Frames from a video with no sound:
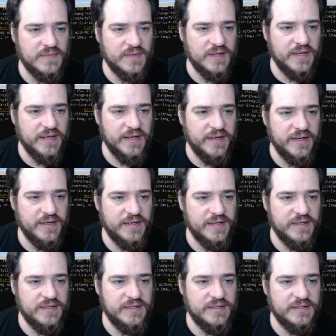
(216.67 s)

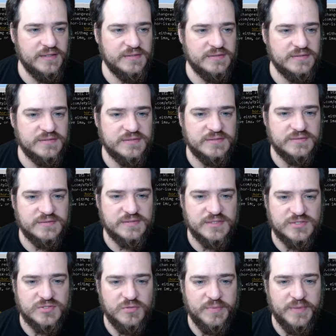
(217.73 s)
and let's
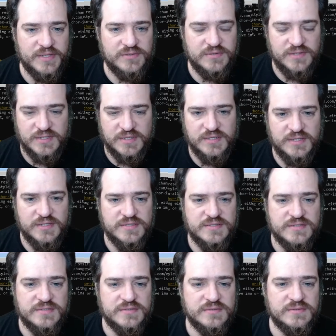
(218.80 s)
go back to the
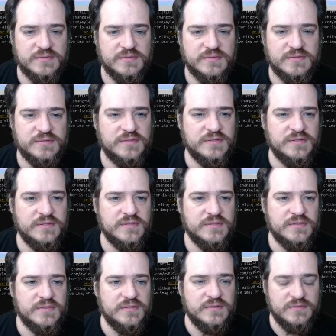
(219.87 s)
cards.
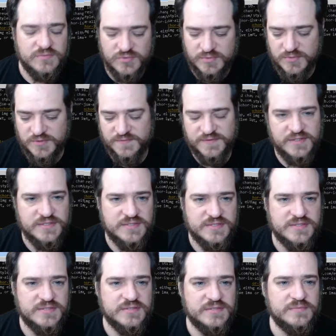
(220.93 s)
Remove
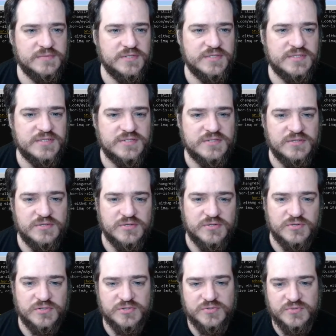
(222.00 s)
this because this is no longer
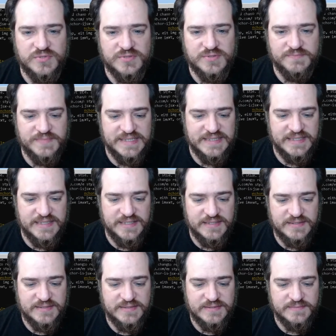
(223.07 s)
going to be needed,
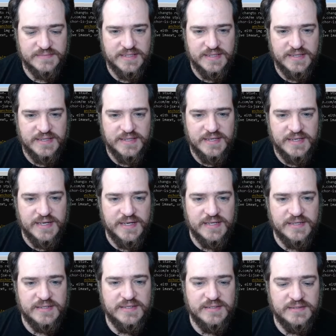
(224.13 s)
and
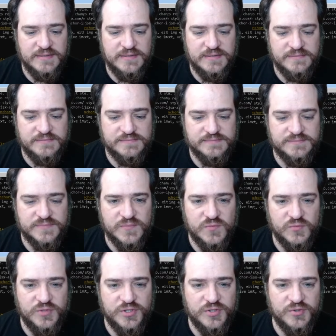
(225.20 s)
here
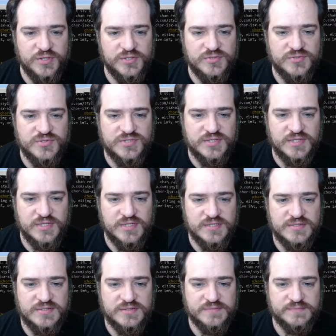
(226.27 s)
we're going to start